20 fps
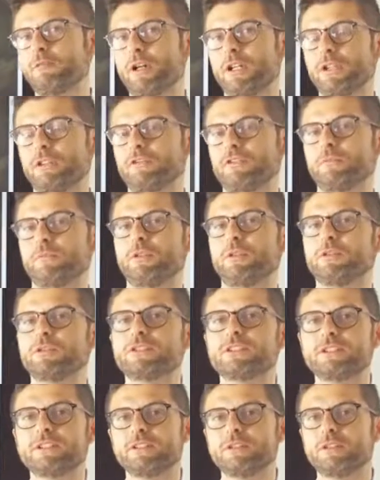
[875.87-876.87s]
one of the
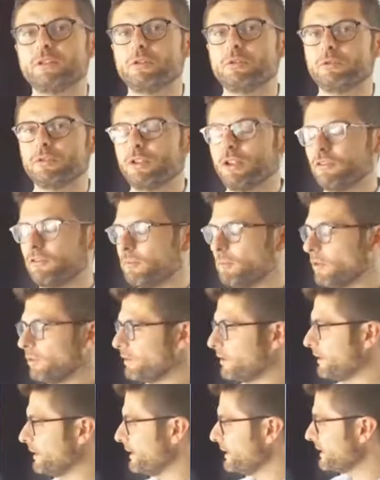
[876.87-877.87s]
most known of
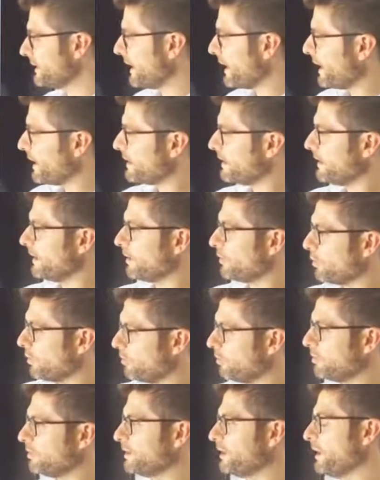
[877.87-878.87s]
modern design, Le
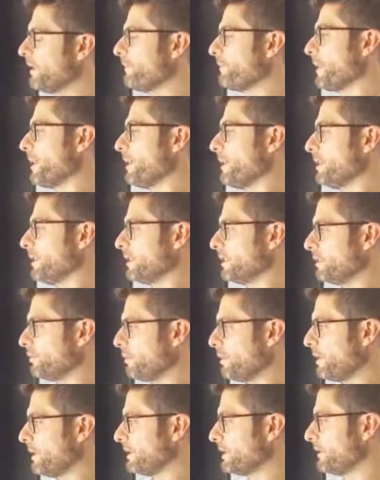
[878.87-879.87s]
Corbusier,
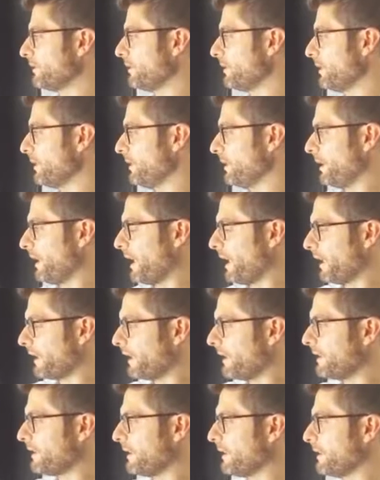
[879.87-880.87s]
Swiss
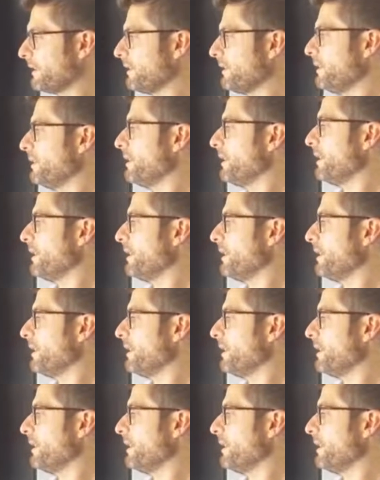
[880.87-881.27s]
architect.